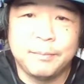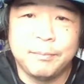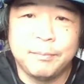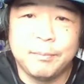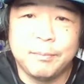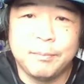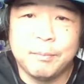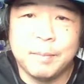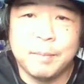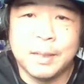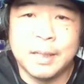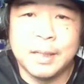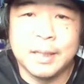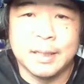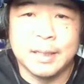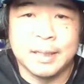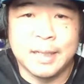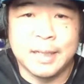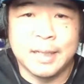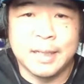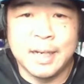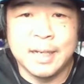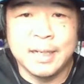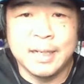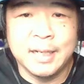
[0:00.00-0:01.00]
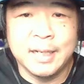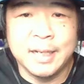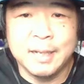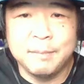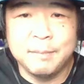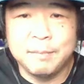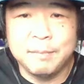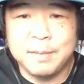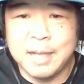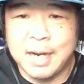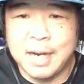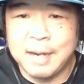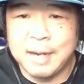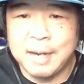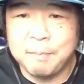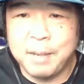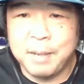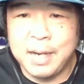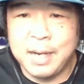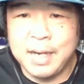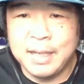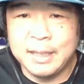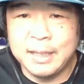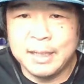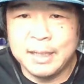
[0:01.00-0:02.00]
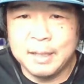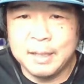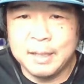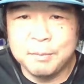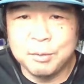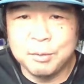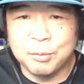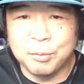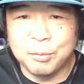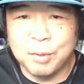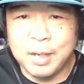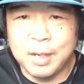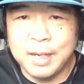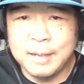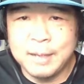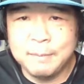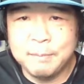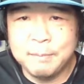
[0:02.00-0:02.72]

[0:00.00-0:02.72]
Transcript: But then, yep, Taipei comes right